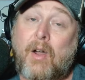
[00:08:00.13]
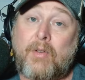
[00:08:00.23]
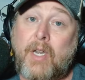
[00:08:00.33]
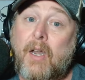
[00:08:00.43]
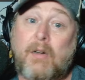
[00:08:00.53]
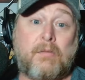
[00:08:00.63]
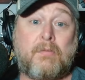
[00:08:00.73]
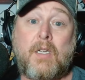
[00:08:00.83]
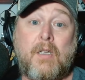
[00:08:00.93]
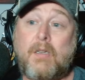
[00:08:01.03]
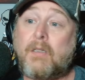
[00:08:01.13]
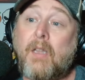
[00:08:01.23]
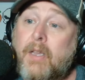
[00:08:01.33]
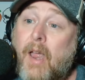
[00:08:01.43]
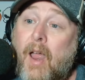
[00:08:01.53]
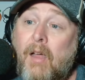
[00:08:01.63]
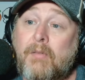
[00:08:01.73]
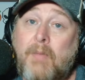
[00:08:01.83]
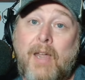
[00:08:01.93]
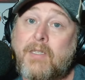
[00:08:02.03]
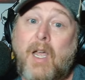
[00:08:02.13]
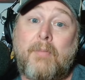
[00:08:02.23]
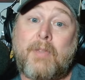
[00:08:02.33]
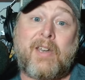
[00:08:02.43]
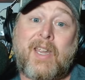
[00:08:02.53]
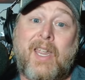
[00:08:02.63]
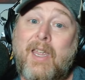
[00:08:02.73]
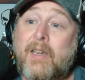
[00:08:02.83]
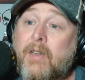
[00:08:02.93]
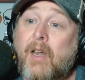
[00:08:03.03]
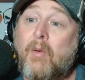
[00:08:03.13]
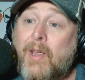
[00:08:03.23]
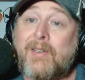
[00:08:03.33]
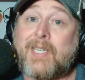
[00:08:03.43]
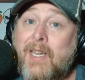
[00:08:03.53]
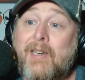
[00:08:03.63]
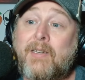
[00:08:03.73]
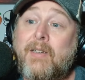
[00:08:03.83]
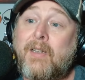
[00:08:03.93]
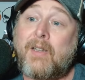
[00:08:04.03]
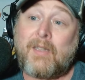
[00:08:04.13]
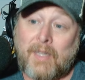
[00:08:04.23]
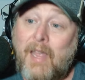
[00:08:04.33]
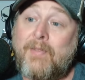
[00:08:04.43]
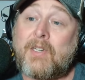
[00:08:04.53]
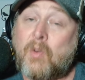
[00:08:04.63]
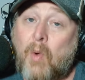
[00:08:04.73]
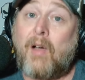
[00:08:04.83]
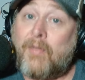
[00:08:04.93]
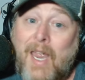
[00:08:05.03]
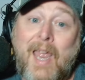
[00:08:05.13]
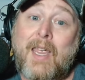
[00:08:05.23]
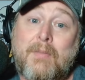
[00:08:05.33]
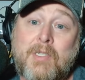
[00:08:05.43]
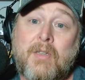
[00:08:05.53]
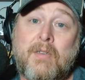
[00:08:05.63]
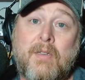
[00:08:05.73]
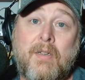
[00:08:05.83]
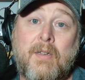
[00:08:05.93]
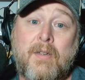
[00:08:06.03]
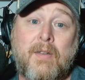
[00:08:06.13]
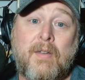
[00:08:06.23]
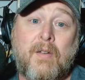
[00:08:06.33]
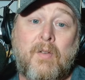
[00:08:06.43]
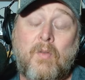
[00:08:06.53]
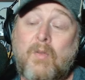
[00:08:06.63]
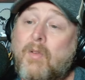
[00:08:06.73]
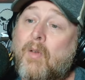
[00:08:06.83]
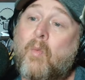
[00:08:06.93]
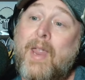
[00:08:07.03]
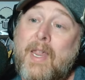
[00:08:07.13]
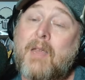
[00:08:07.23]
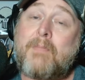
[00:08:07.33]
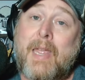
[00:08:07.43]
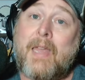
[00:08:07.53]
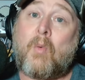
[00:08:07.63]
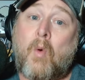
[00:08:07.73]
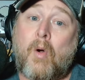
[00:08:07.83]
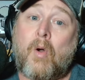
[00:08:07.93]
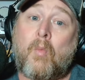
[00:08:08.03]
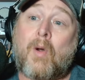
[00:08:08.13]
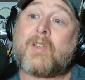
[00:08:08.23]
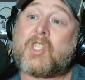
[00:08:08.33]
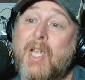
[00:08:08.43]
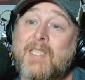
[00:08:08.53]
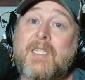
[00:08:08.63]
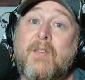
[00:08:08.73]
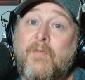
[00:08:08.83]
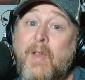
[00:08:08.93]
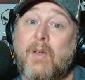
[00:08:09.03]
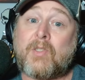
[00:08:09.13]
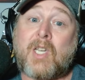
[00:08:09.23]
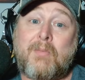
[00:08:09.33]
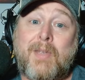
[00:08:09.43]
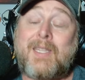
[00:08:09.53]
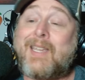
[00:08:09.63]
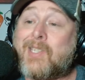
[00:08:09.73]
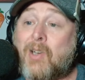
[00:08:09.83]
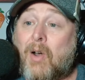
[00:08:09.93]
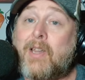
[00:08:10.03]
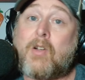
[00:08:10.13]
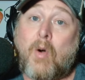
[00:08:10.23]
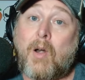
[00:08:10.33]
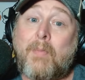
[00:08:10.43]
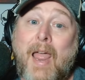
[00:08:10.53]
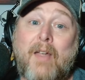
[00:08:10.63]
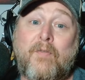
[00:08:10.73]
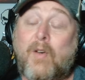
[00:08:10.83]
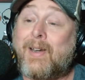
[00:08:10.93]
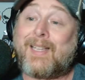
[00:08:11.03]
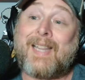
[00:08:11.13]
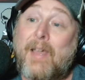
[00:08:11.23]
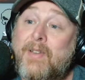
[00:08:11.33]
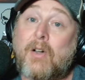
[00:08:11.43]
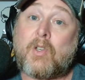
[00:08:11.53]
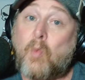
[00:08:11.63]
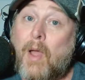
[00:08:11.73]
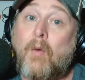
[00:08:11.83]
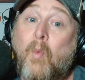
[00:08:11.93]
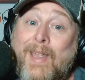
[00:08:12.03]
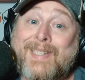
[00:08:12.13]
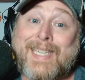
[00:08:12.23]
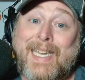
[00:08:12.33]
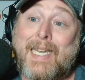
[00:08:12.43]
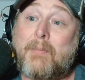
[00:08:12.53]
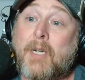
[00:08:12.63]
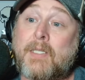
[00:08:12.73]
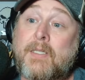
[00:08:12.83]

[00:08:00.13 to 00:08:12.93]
all year, look out. Mike Tomlin, again, going to win 10, 11, 12 games. We could be in a world where Justin Fields could be the starting quarterback for an 11 or 12 win team.